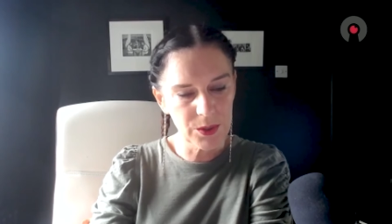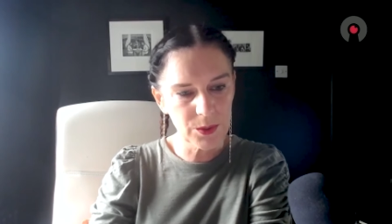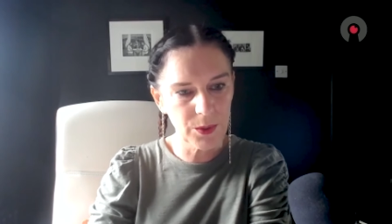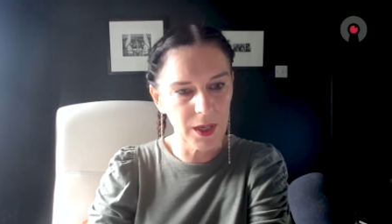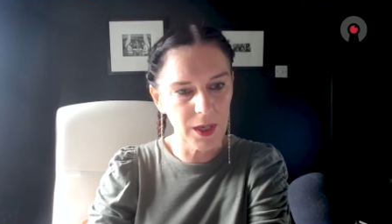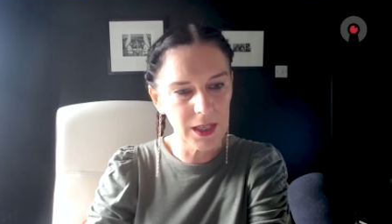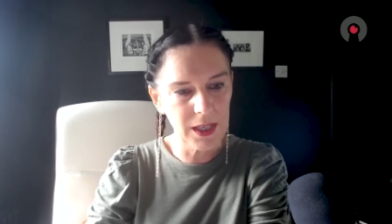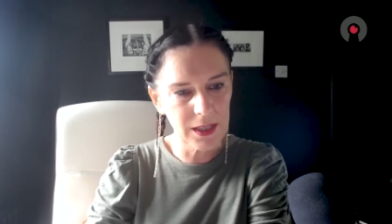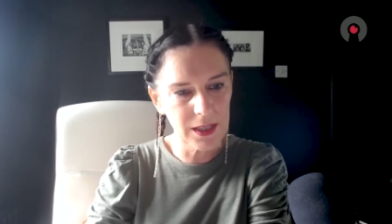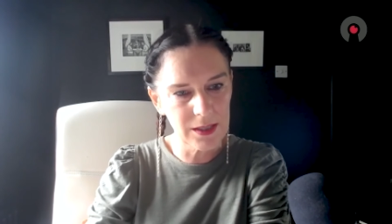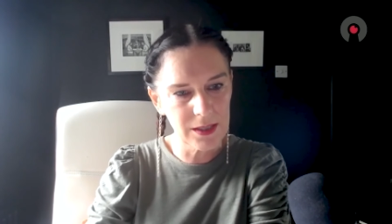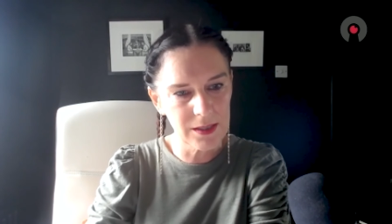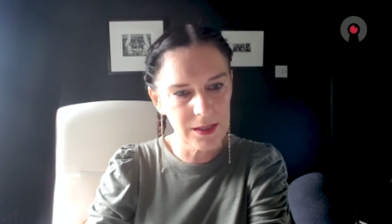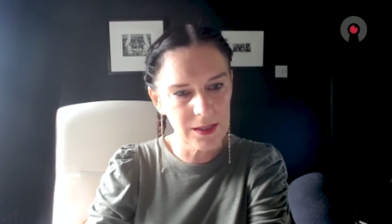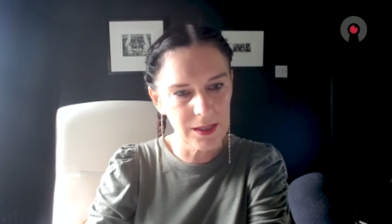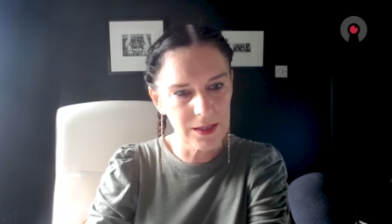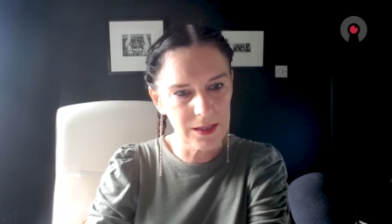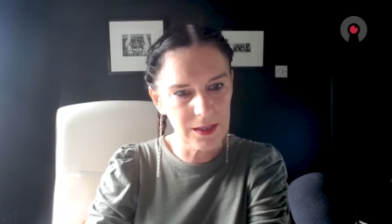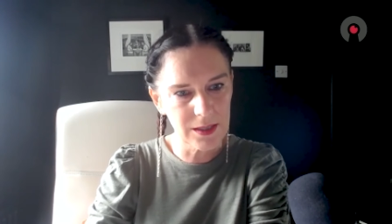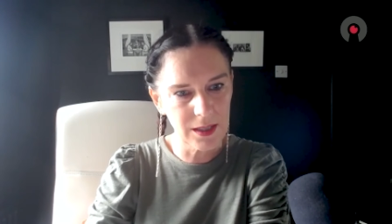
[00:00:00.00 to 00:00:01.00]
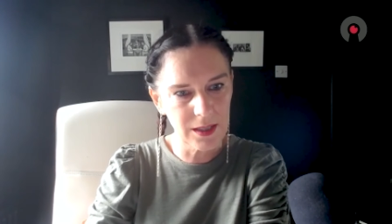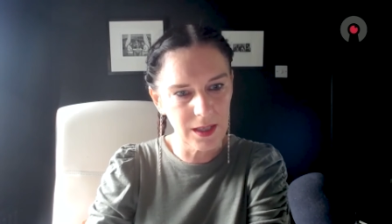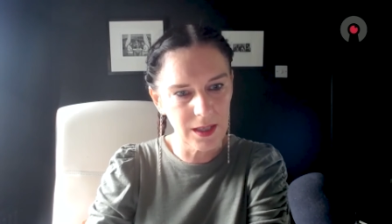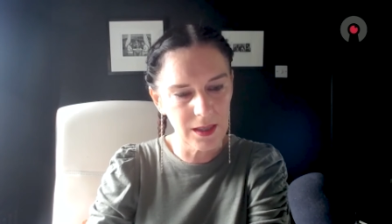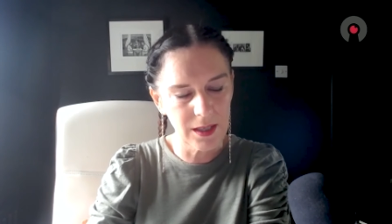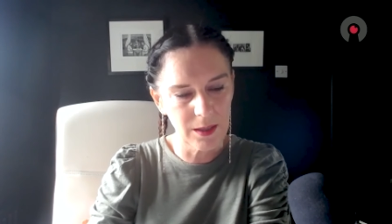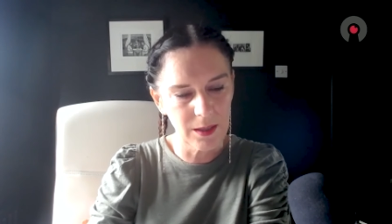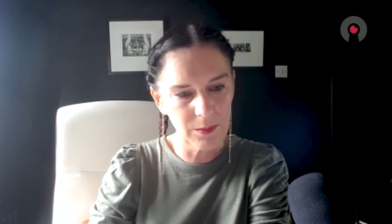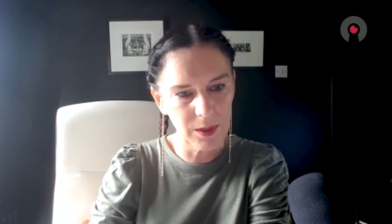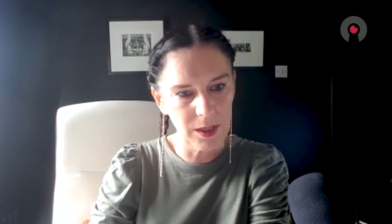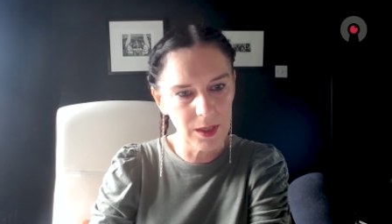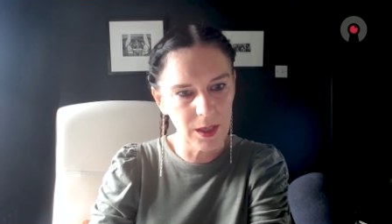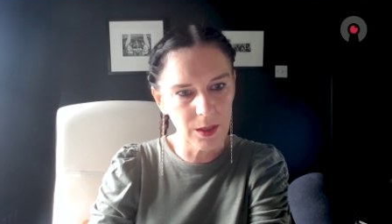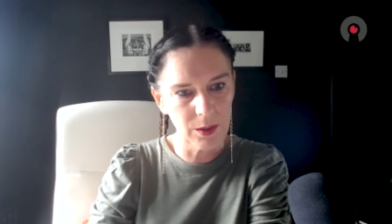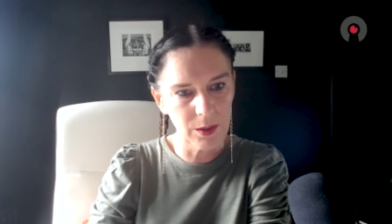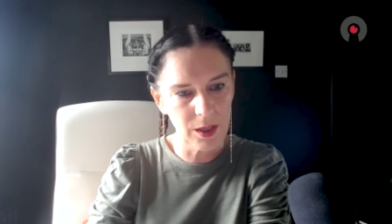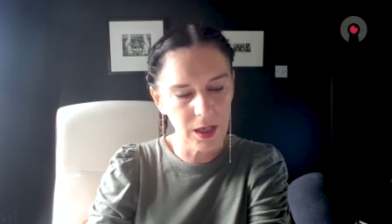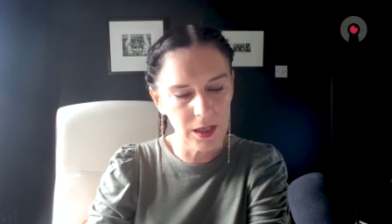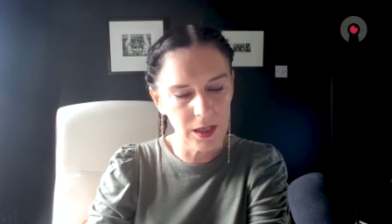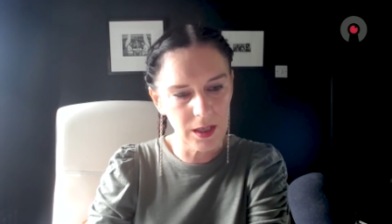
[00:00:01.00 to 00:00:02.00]
quite consistent and there were no
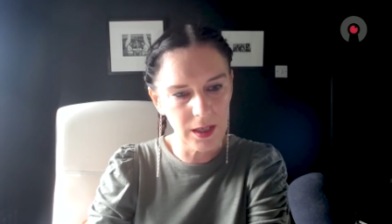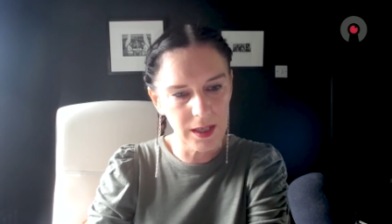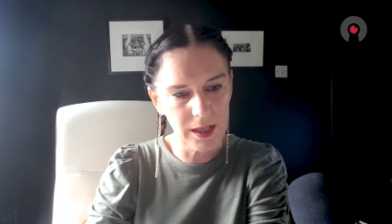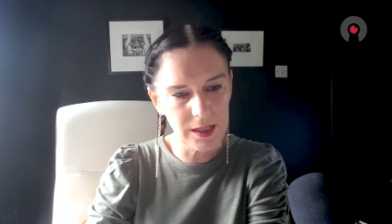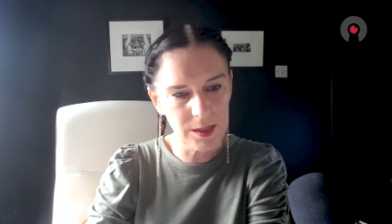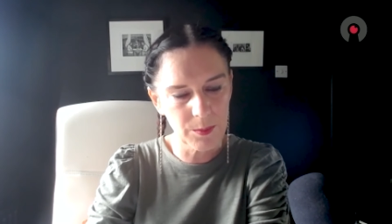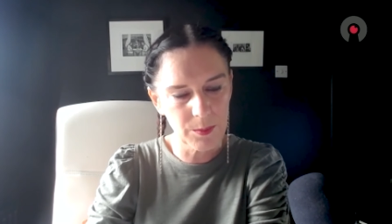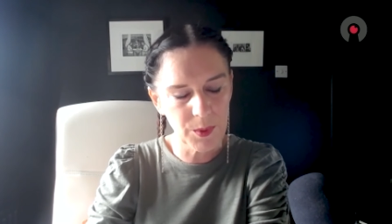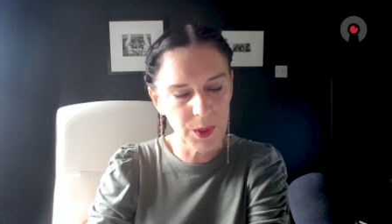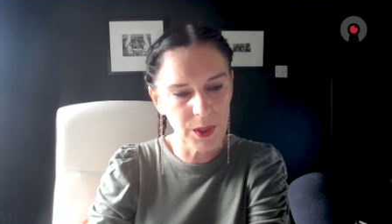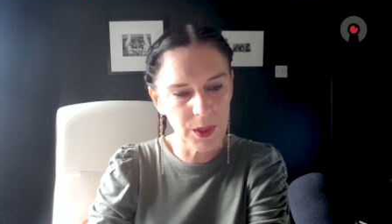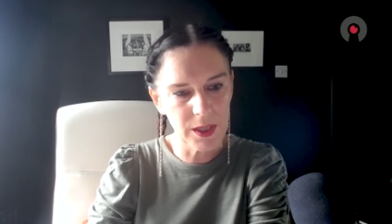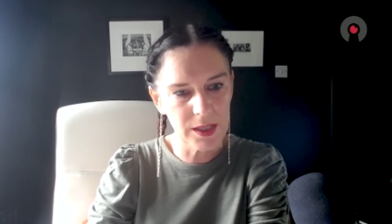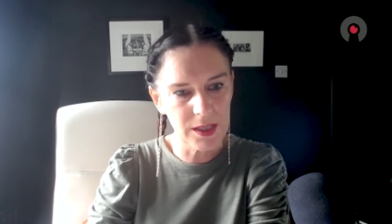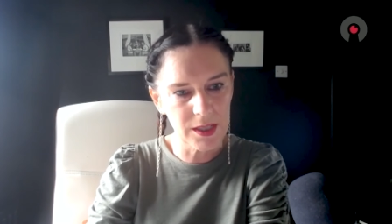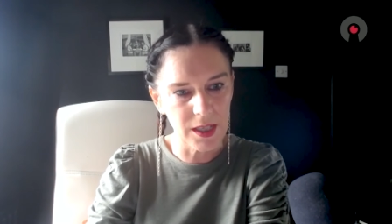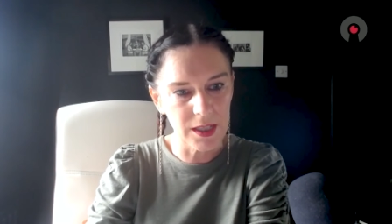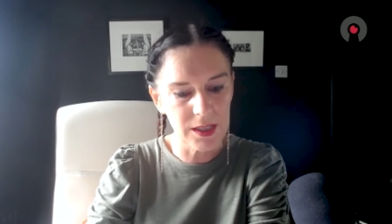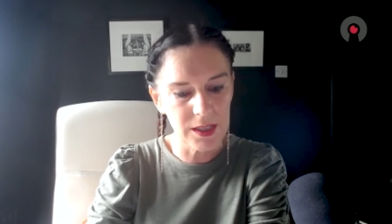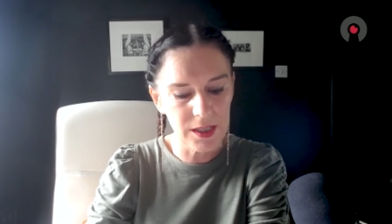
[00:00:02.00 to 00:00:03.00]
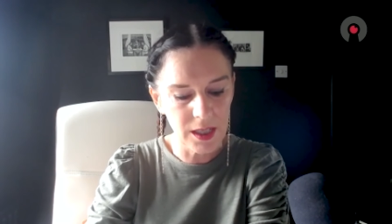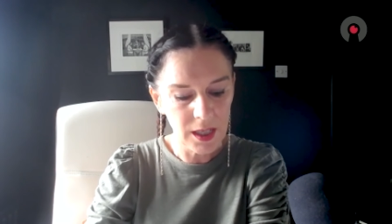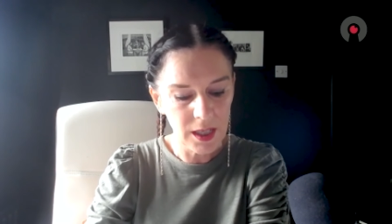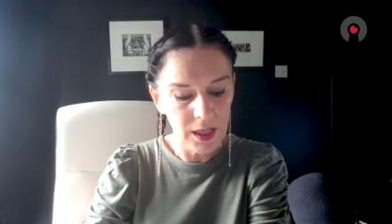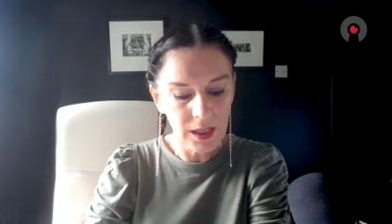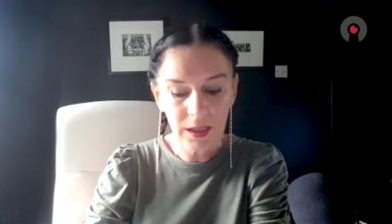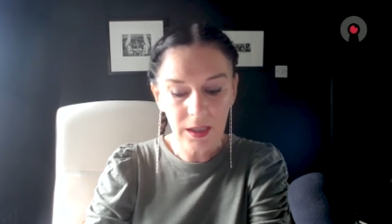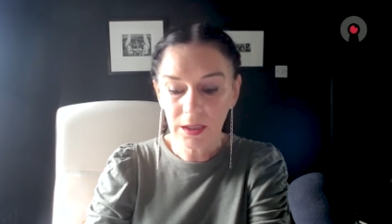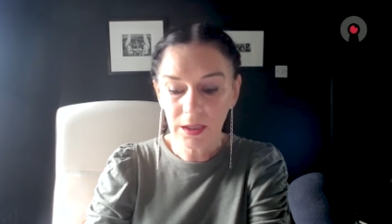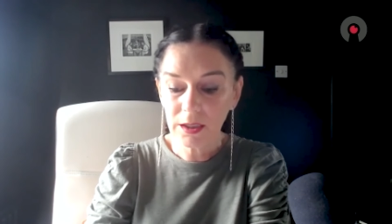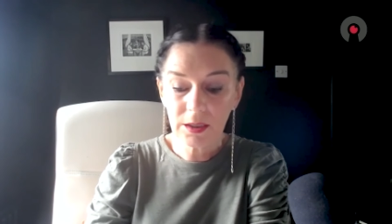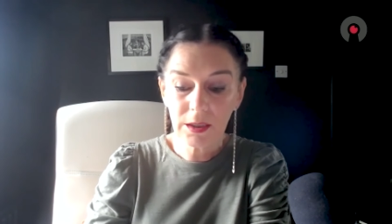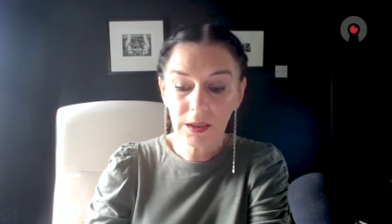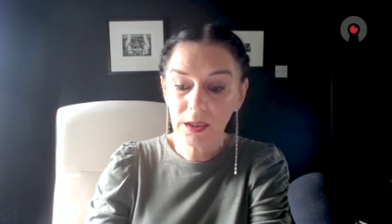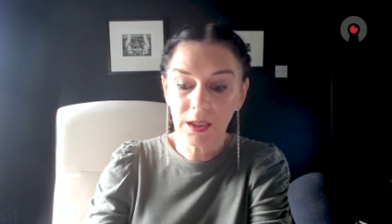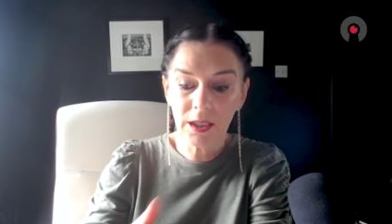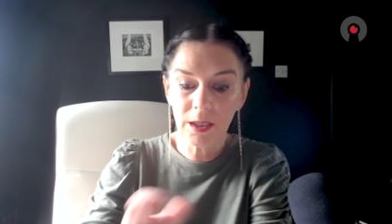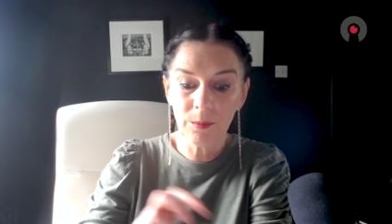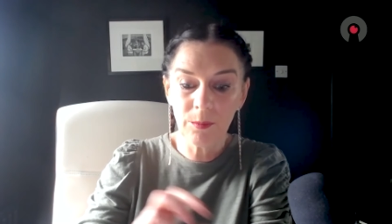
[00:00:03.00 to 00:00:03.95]
kind of like surprises. and